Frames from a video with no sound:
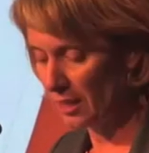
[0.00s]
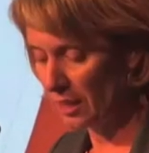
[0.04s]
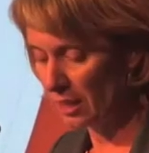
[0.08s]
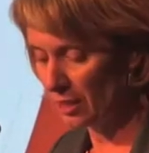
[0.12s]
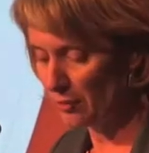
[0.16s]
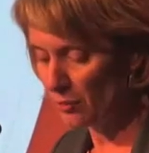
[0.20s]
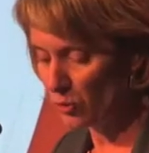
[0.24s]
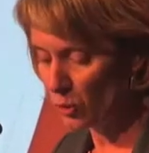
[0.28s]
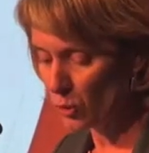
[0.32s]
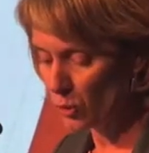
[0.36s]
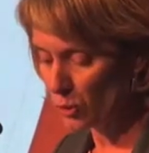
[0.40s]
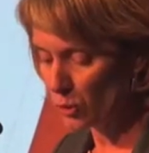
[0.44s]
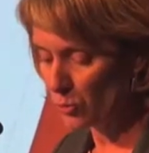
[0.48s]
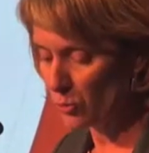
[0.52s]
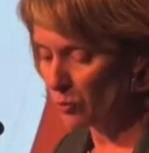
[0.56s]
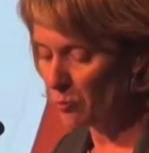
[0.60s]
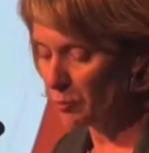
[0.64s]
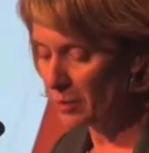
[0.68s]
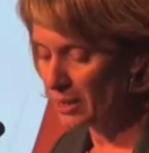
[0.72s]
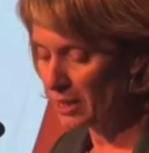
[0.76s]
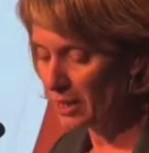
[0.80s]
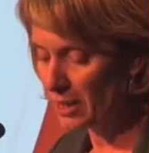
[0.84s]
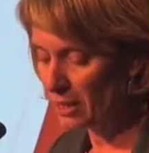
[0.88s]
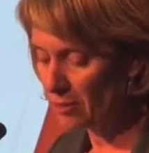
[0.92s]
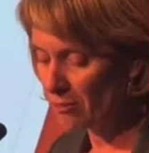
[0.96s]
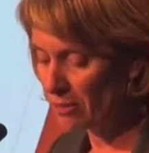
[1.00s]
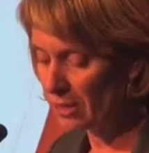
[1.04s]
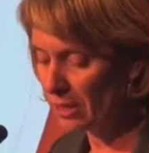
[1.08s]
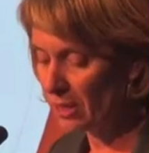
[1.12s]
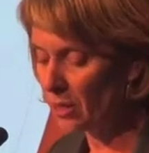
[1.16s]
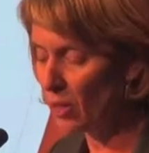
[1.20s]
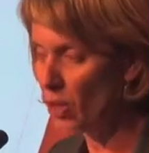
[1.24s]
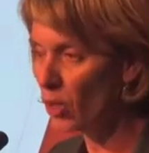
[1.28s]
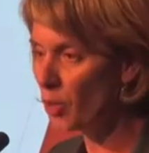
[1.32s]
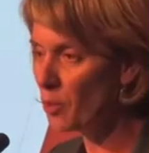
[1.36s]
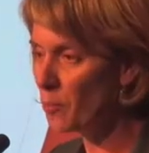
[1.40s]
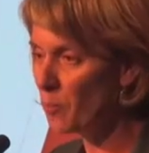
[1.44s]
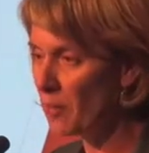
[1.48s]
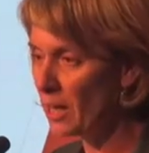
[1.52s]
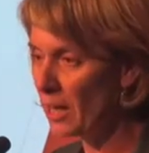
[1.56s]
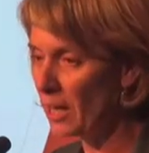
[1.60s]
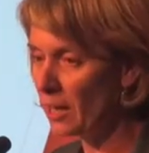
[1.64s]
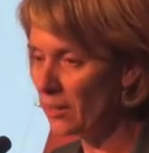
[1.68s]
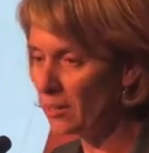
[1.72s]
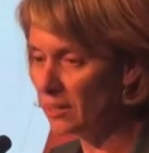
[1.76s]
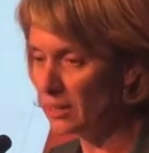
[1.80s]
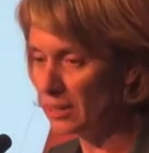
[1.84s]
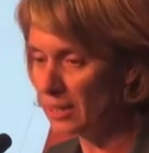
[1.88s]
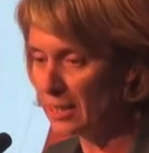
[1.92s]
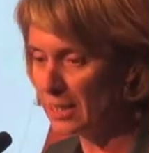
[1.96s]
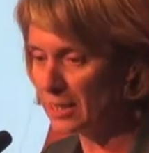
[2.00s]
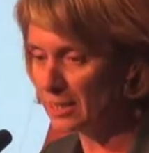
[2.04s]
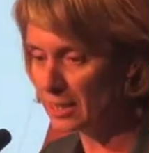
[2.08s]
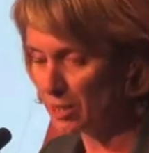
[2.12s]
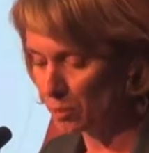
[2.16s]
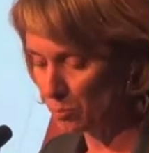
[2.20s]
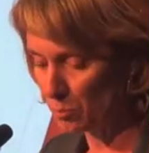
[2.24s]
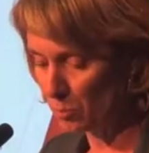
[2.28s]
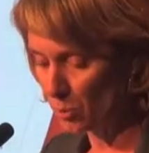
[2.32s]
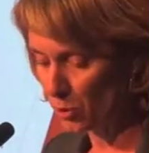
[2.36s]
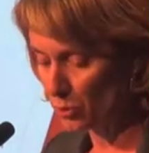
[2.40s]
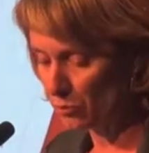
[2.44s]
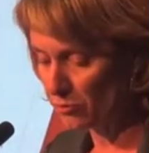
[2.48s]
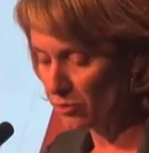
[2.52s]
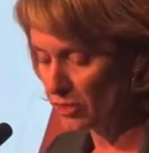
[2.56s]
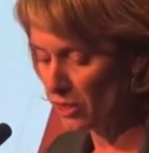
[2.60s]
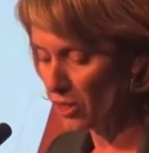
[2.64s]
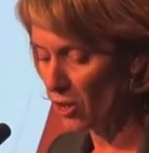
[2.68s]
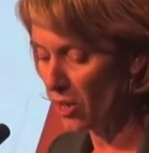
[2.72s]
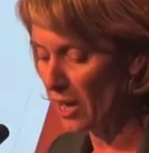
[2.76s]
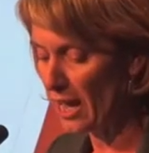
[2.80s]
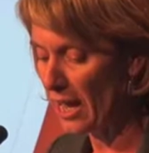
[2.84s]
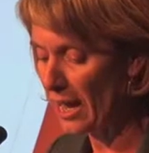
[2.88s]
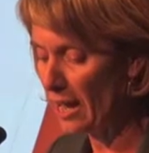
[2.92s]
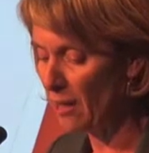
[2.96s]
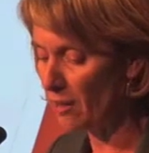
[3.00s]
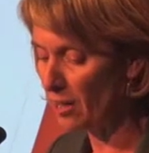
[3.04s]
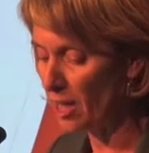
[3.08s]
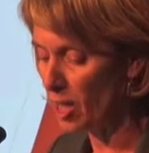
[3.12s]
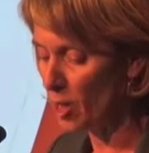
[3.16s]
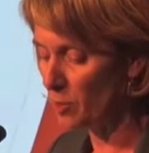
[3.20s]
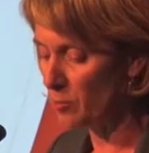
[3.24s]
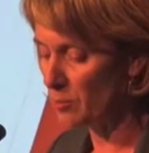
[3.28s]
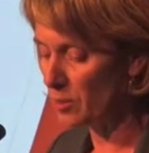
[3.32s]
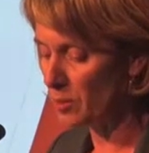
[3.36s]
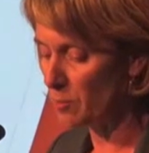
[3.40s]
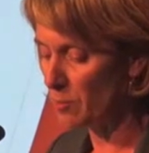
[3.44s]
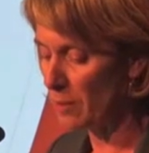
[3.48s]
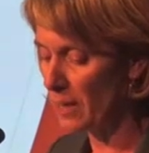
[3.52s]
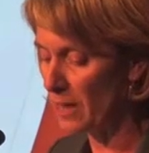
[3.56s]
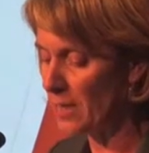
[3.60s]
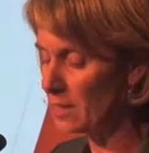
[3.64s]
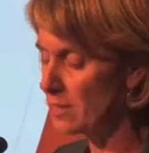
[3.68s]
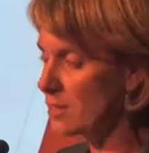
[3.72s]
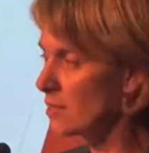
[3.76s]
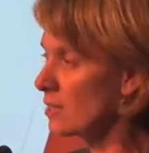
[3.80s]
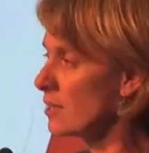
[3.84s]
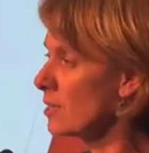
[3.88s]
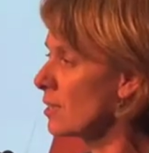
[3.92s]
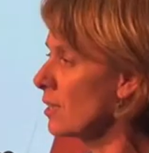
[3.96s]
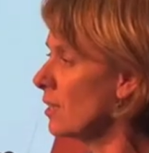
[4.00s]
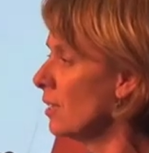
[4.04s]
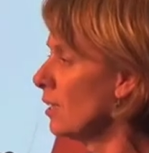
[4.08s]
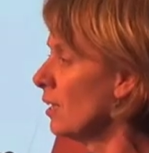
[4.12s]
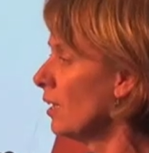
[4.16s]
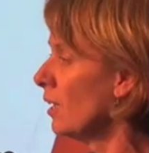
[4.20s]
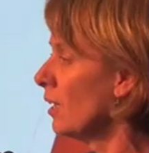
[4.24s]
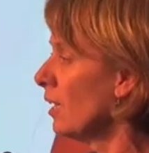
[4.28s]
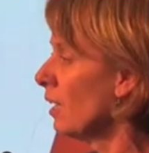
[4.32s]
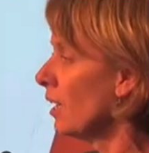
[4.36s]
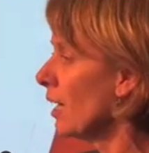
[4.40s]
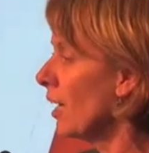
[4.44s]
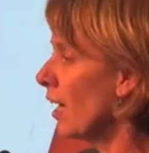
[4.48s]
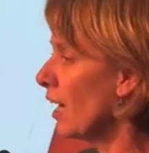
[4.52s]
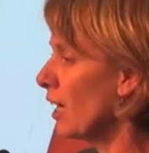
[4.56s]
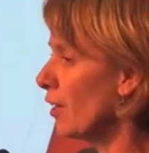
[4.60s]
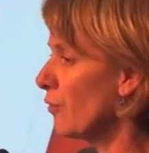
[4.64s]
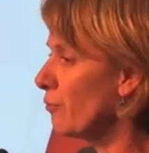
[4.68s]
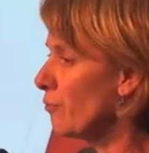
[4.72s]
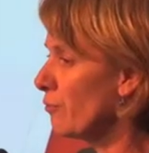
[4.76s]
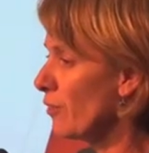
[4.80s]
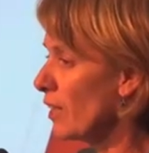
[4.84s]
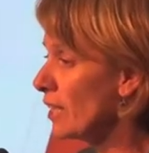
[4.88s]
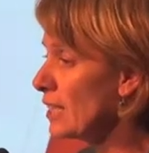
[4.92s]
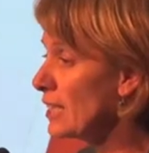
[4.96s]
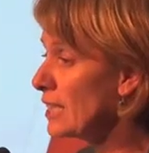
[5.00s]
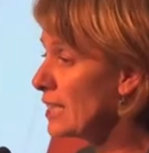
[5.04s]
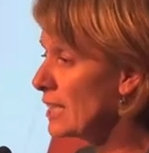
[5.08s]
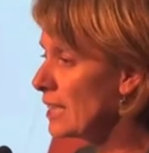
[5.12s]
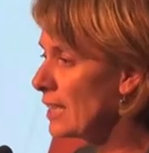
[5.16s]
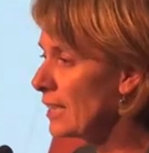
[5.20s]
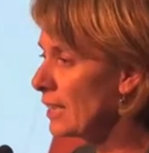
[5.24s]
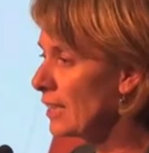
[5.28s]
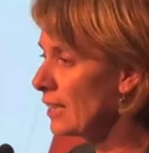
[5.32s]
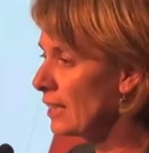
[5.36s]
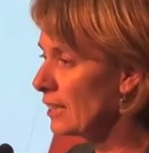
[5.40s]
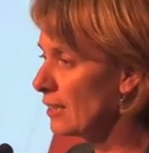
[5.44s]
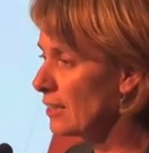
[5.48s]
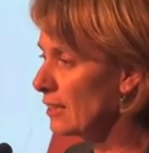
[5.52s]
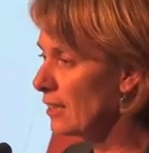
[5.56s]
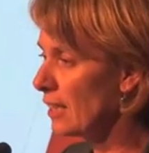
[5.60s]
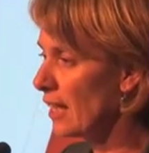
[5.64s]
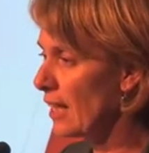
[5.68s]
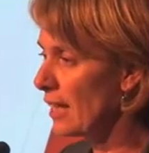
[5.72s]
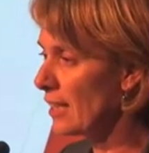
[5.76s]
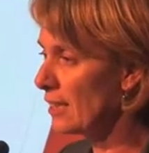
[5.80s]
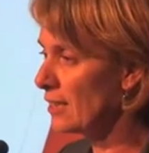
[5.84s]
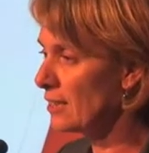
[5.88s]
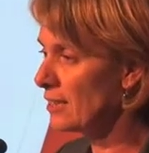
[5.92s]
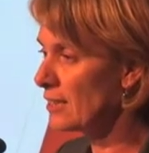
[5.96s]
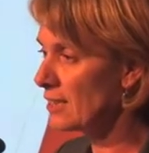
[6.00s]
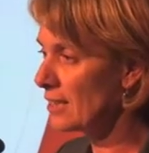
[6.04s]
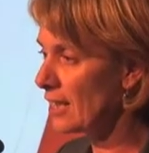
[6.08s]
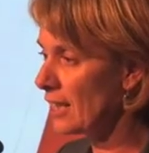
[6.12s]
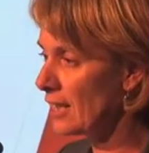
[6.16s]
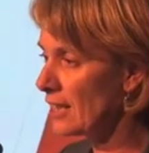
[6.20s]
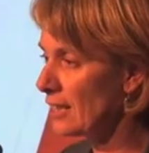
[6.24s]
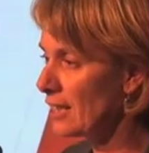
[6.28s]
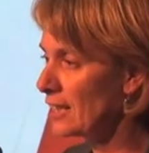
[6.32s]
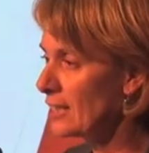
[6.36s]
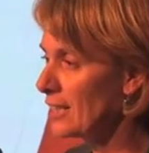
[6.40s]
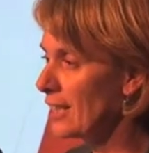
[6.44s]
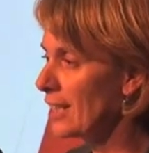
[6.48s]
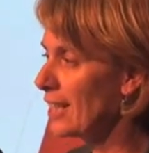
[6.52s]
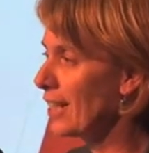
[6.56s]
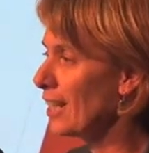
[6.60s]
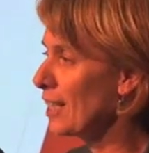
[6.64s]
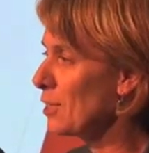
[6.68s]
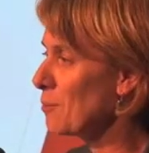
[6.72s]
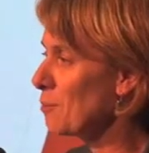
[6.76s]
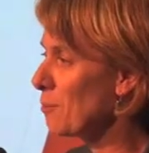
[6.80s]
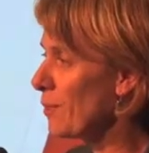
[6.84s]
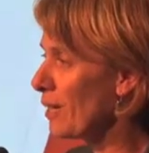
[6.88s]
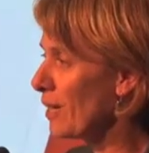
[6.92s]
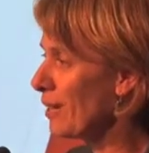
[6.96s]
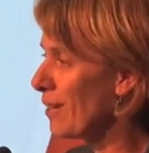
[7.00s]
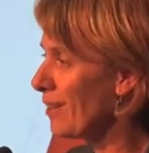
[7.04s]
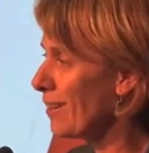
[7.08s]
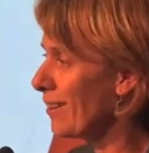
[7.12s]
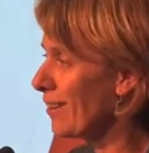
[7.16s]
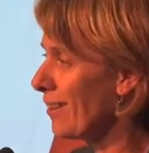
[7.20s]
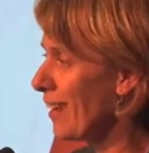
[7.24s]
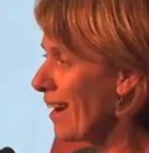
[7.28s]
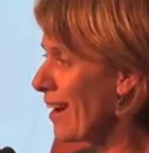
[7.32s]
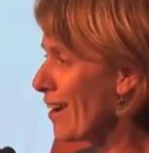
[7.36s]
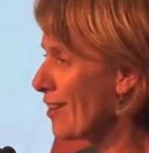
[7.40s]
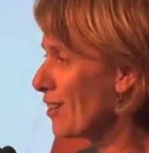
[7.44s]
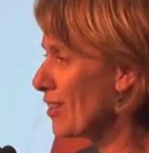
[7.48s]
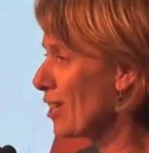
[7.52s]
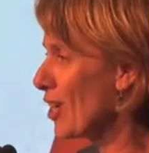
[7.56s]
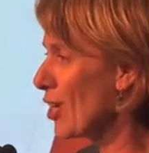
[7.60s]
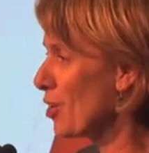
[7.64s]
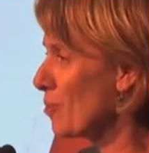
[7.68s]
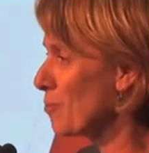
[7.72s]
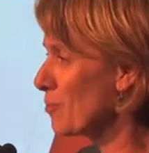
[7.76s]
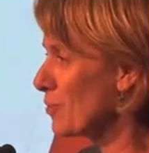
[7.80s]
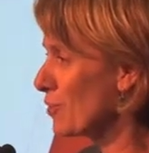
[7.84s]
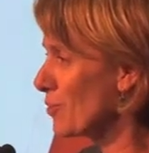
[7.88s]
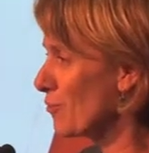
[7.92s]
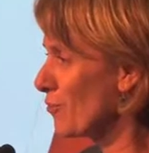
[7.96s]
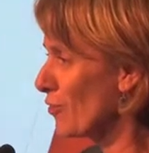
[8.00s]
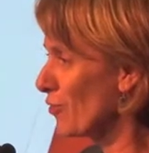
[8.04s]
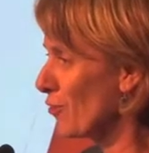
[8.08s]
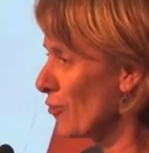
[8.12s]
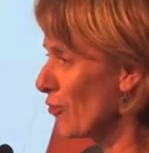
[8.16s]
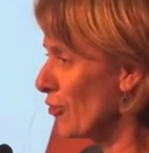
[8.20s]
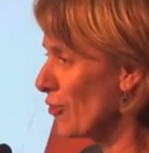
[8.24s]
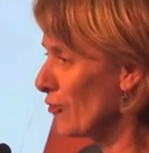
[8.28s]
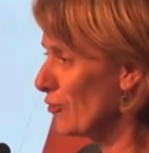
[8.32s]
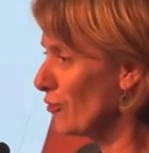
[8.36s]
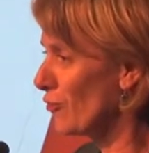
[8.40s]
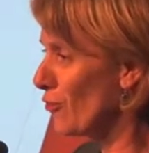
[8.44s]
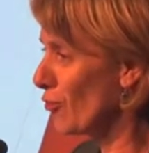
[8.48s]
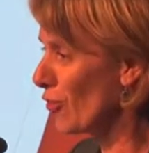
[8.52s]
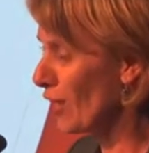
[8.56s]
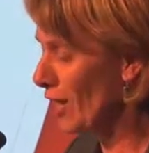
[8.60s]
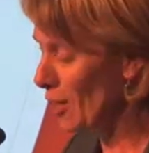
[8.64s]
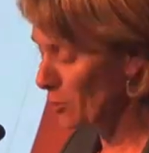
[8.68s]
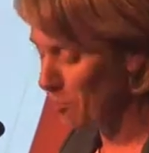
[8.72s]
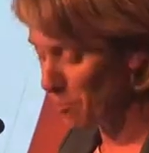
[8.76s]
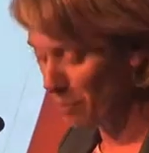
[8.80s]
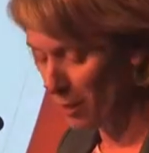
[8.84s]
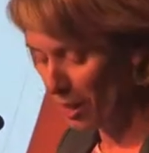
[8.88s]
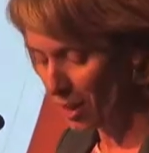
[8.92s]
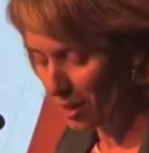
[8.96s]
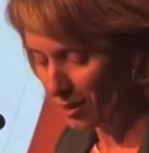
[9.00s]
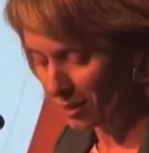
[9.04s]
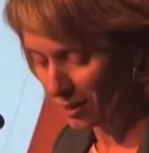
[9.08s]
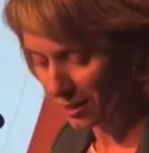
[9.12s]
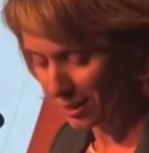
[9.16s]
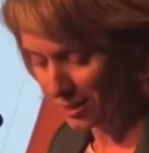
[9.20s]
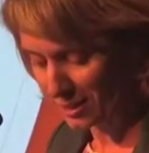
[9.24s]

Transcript: And of course we've been hearing a lot about the need to move to outcomes-based Uh, funding and, and uh, to getting better outcomes for, for our buck,